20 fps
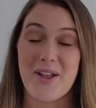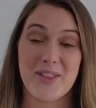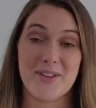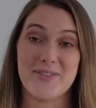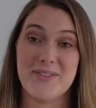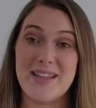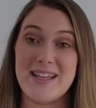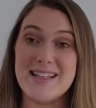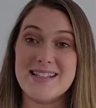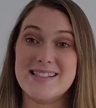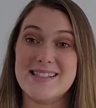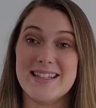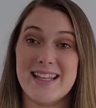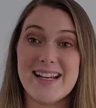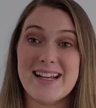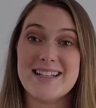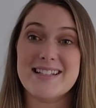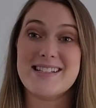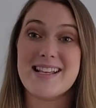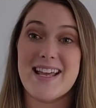all of these.
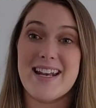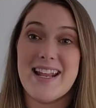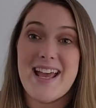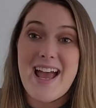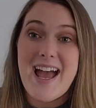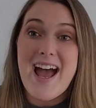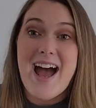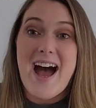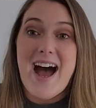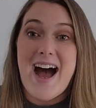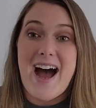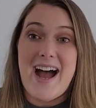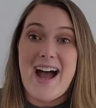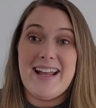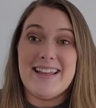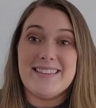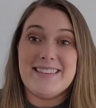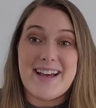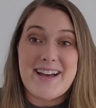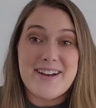Like I said,
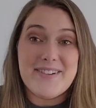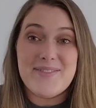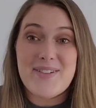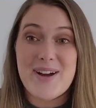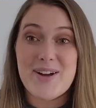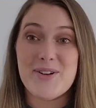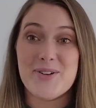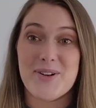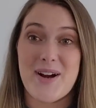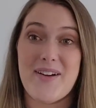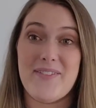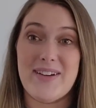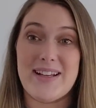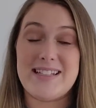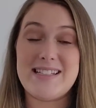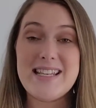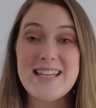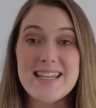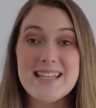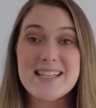I love
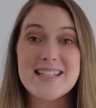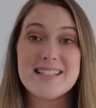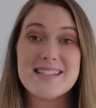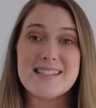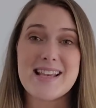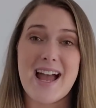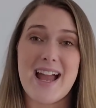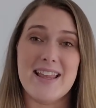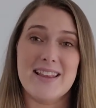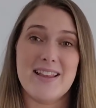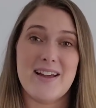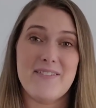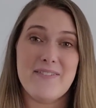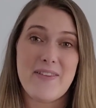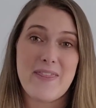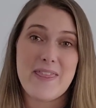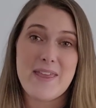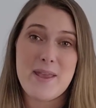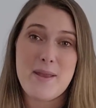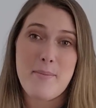graphic tees. I
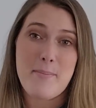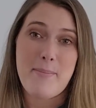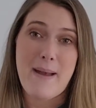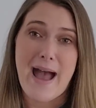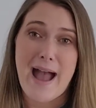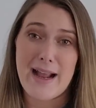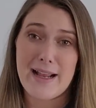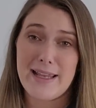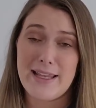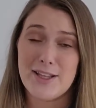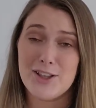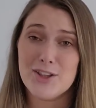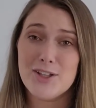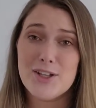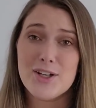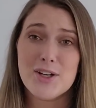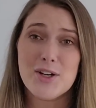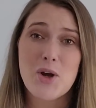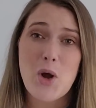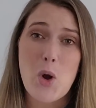love the baggy
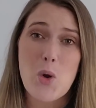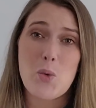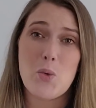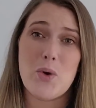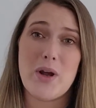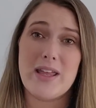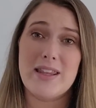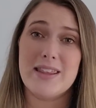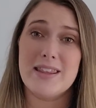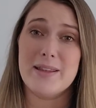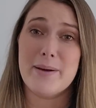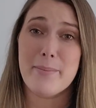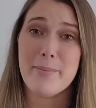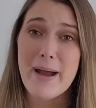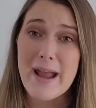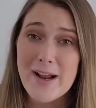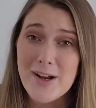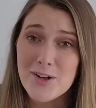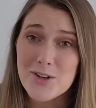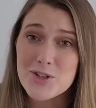look with the
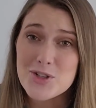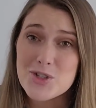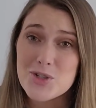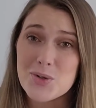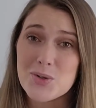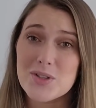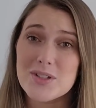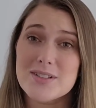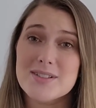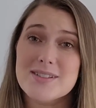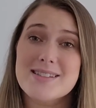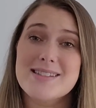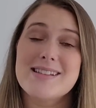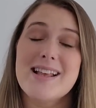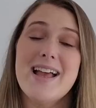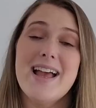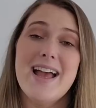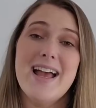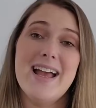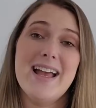biker shorts.
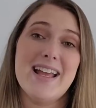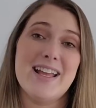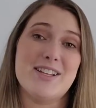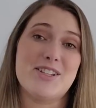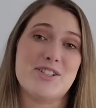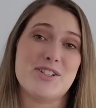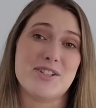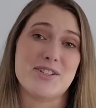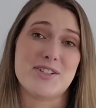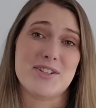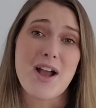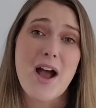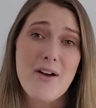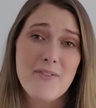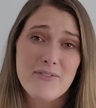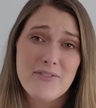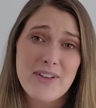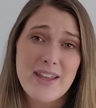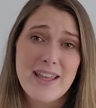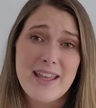It's just
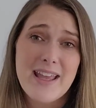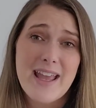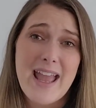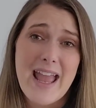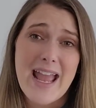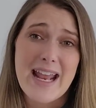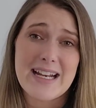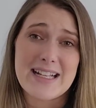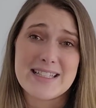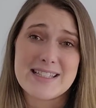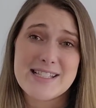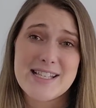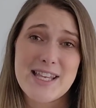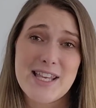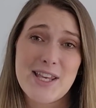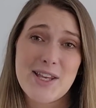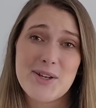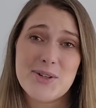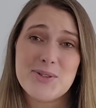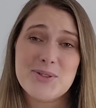comfy and it's
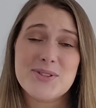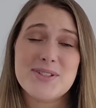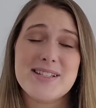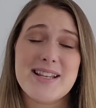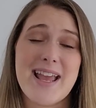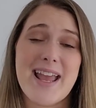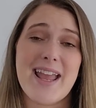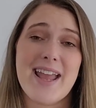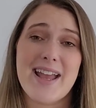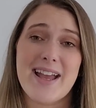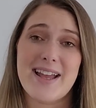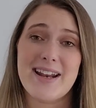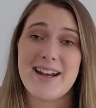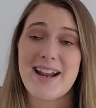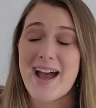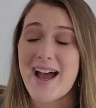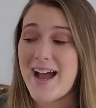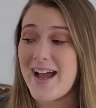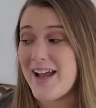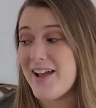cute, and
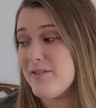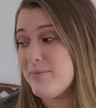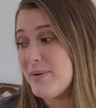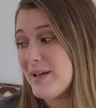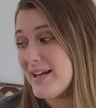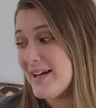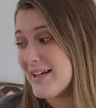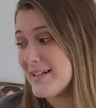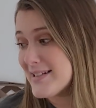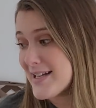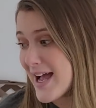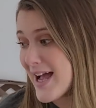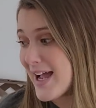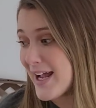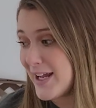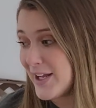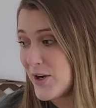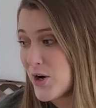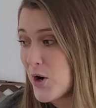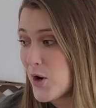I have been
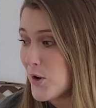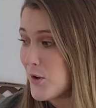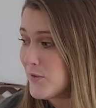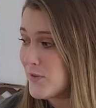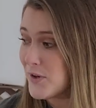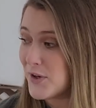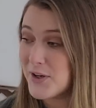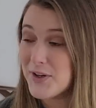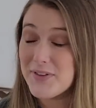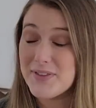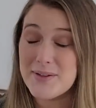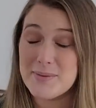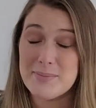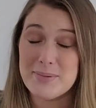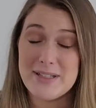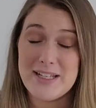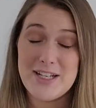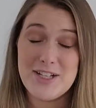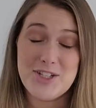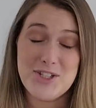dying over the
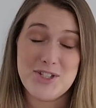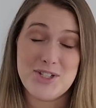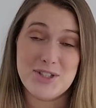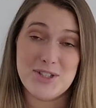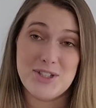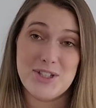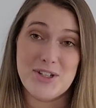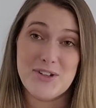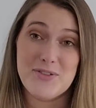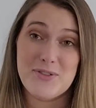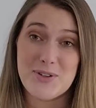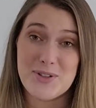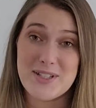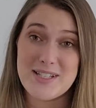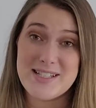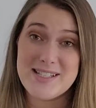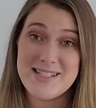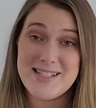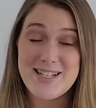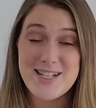bleached look for
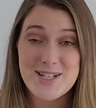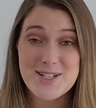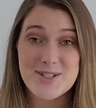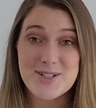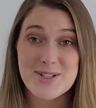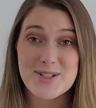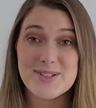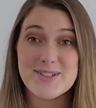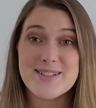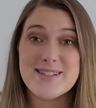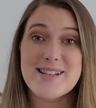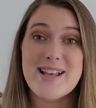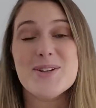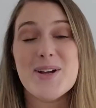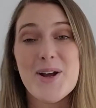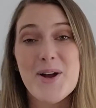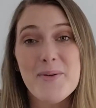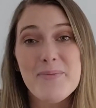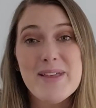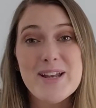these t-shirts. So
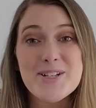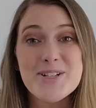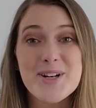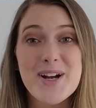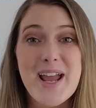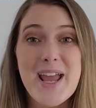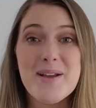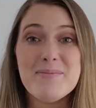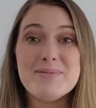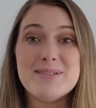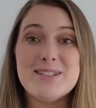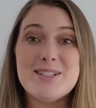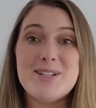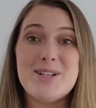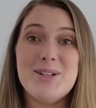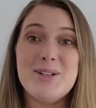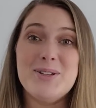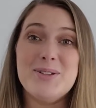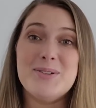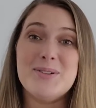I hope that you're able
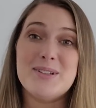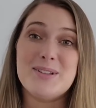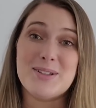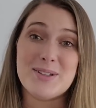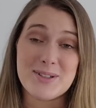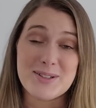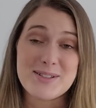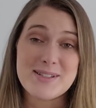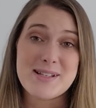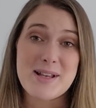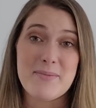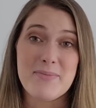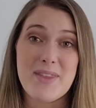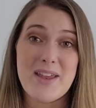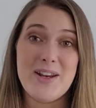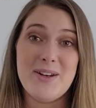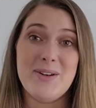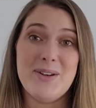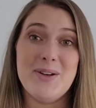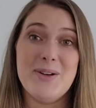to learn
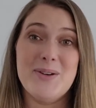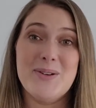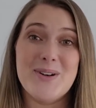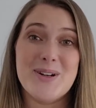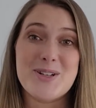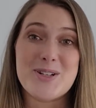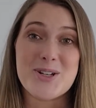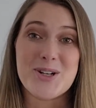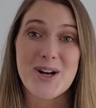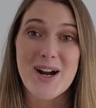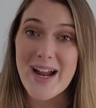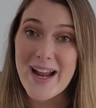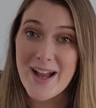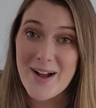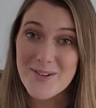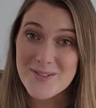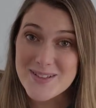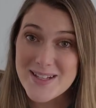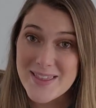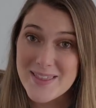something new, try
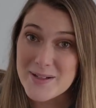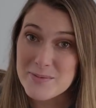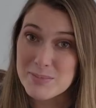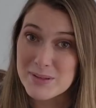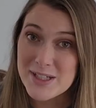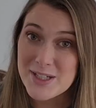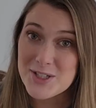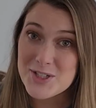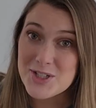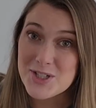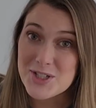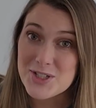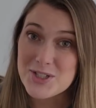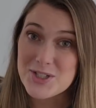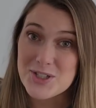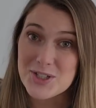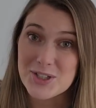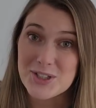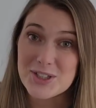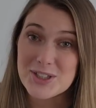out the bleached
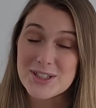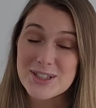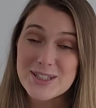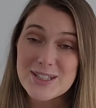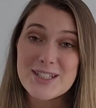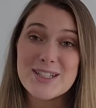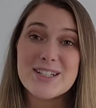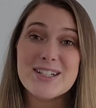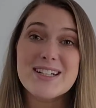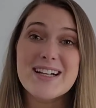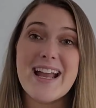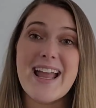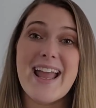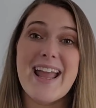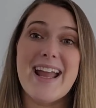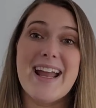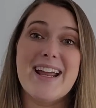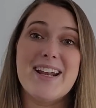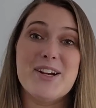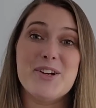shirt look,
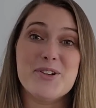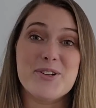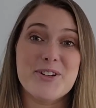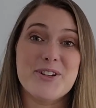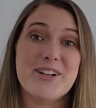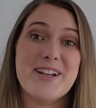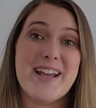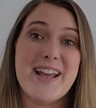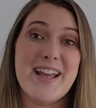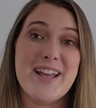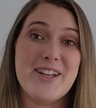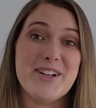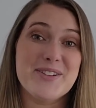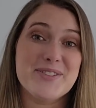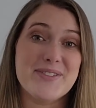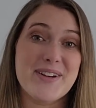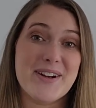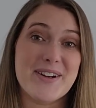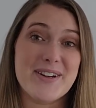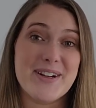and create your
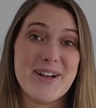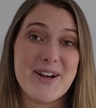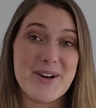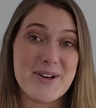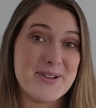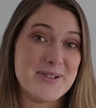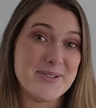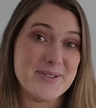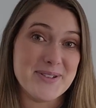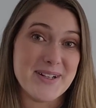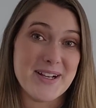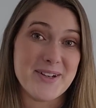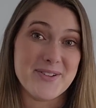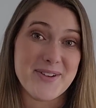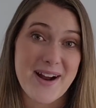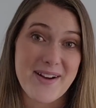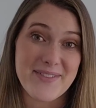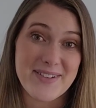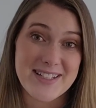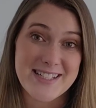very own
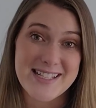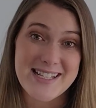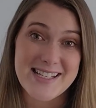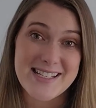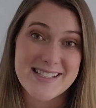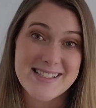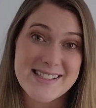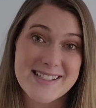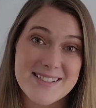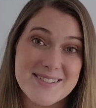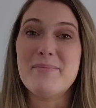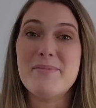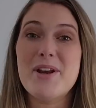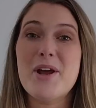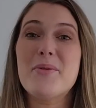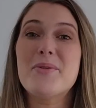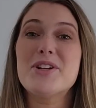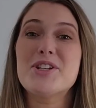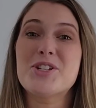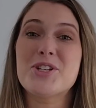graphic tees. Let me
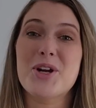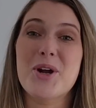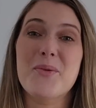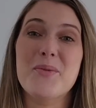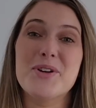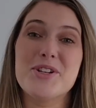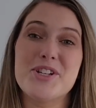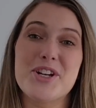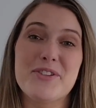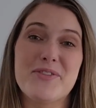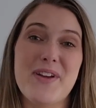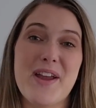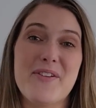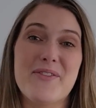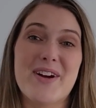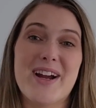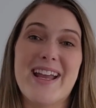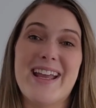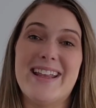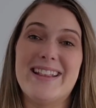know which shirt was your
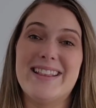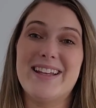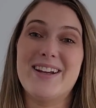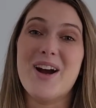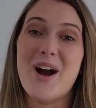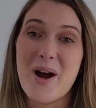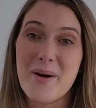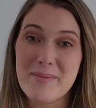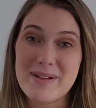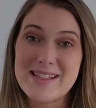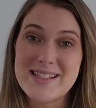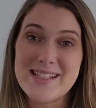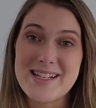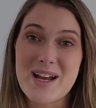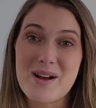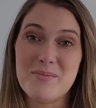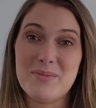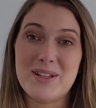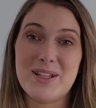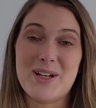favorite in the comments
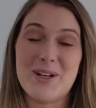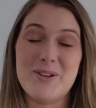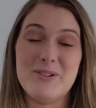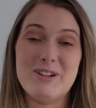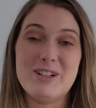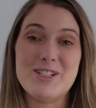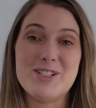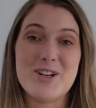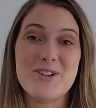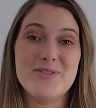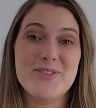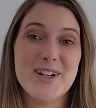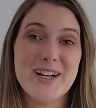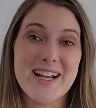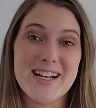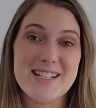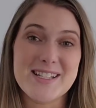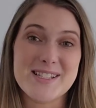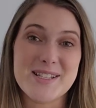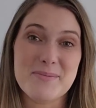down below. Don't
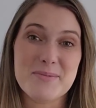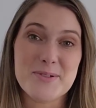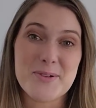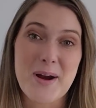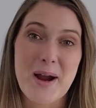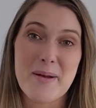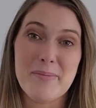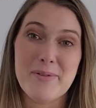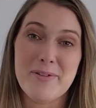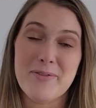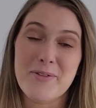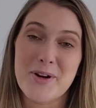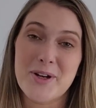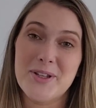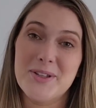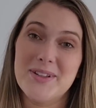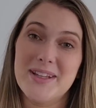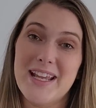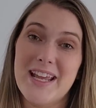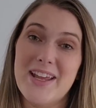forget to subscribe before
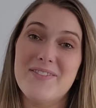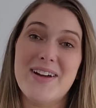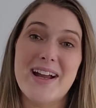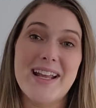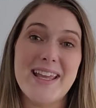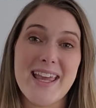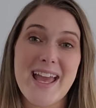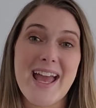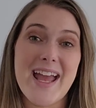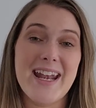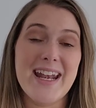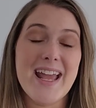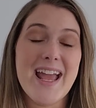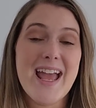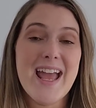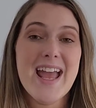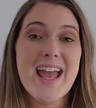you leave. Again,